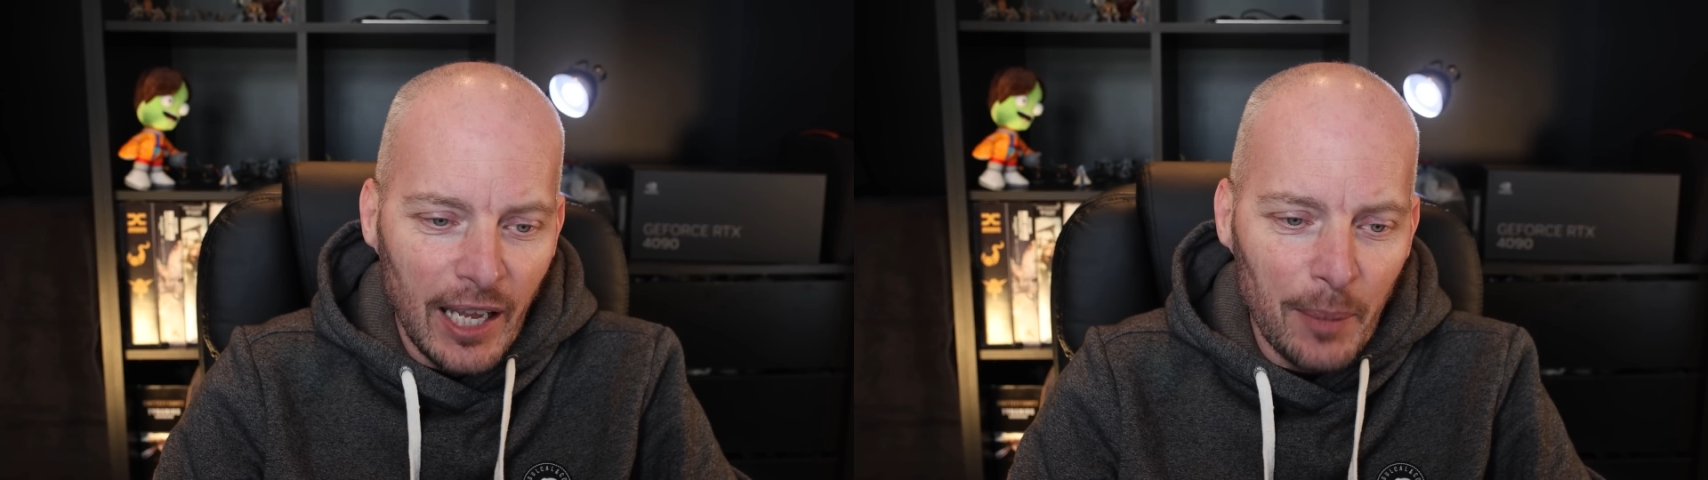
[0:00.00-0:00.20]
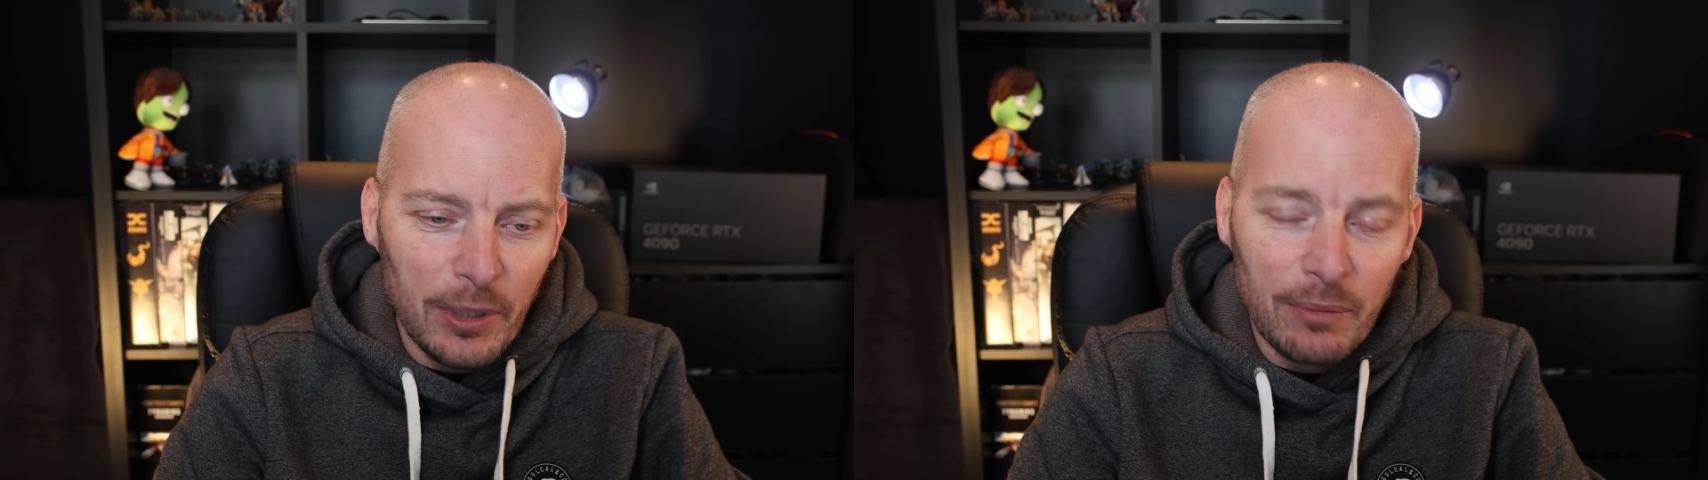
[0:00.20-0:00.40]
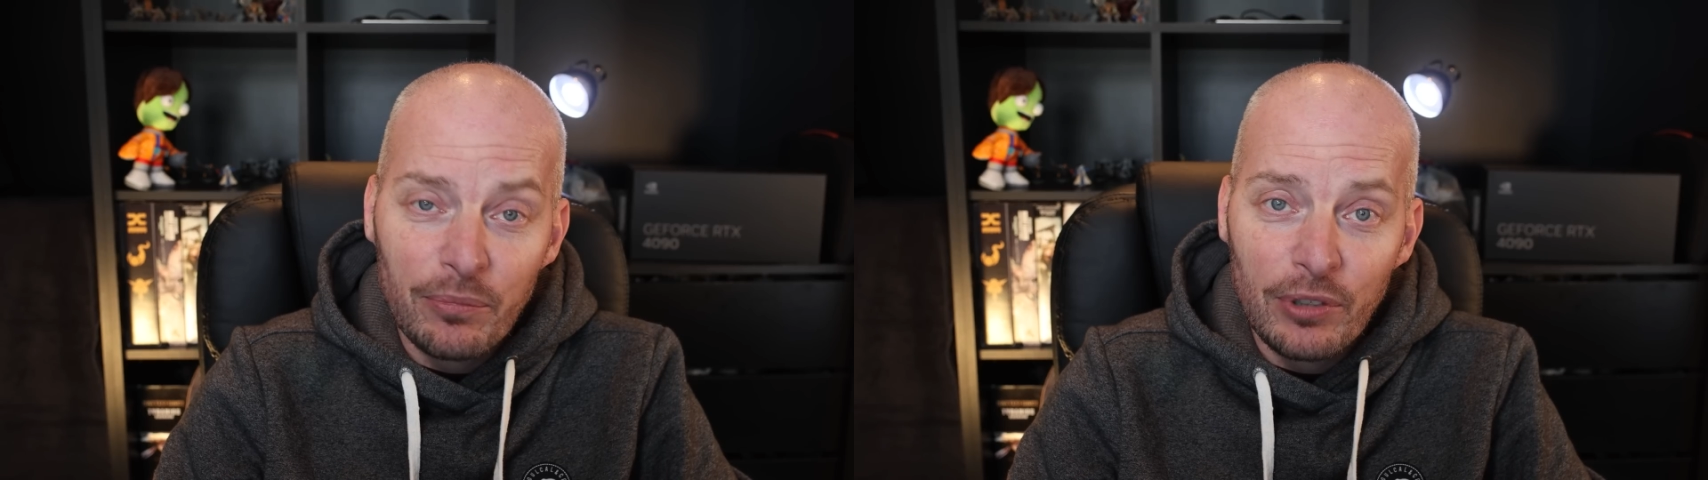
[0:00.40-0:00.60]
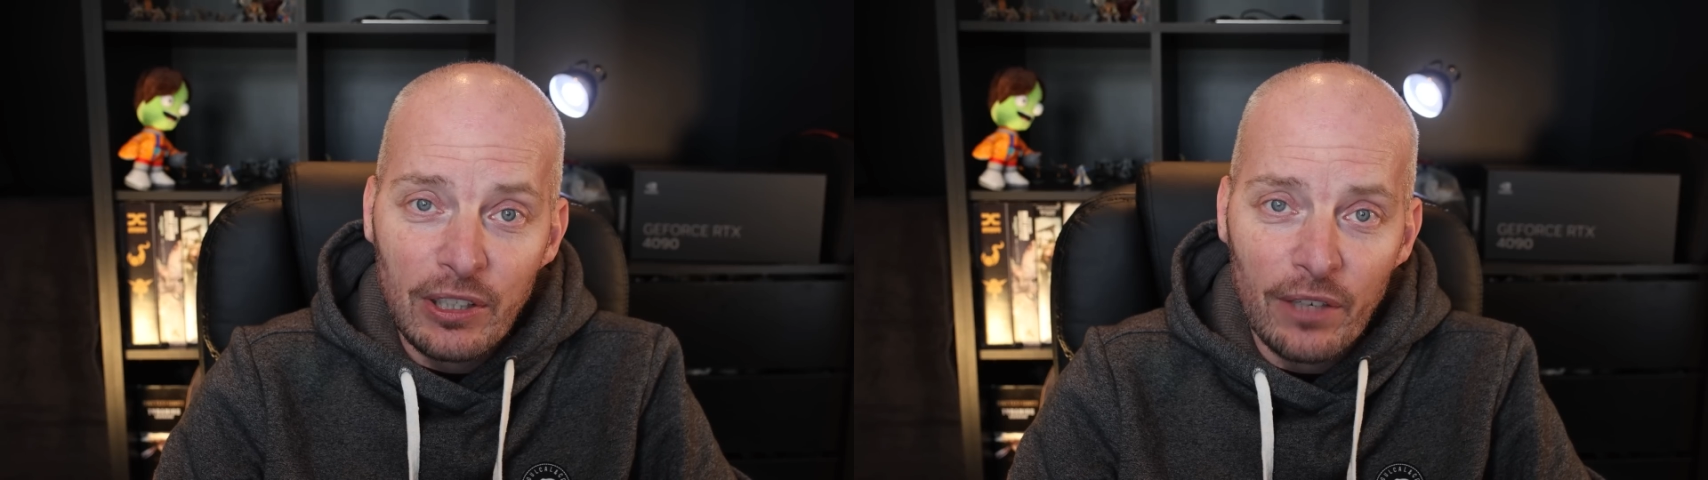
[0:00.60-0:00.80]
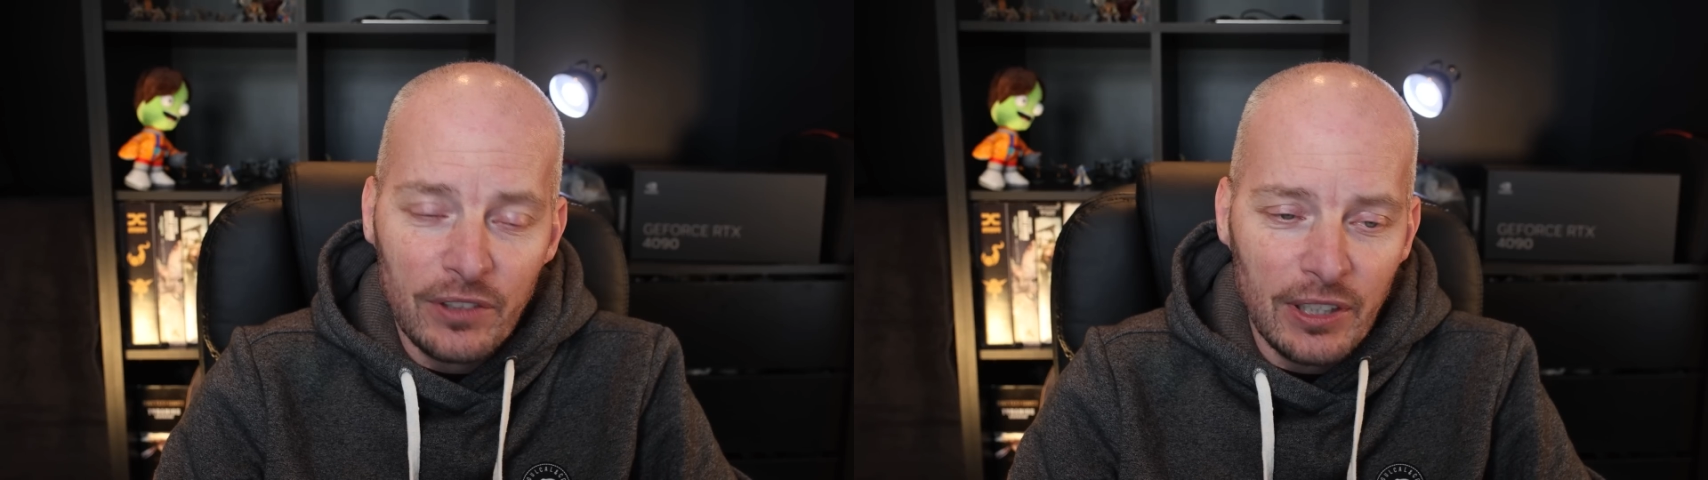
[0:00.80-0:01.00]
happening
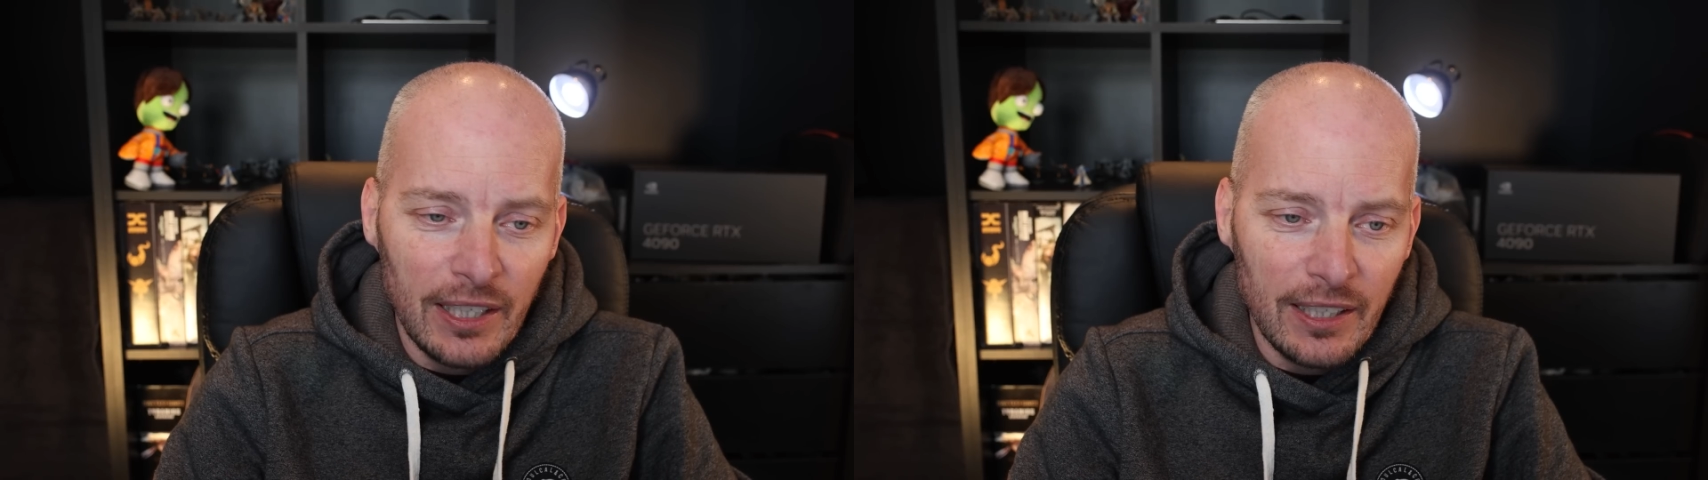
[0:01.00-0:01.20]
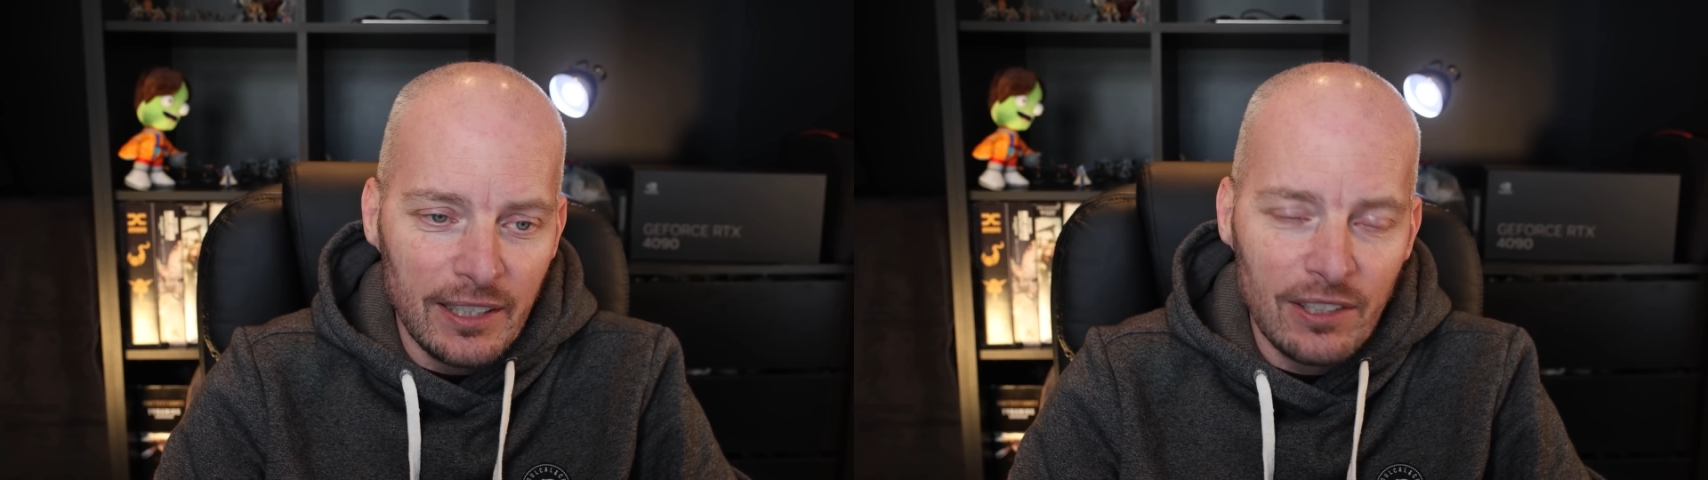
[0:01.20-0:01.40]
pretty often here.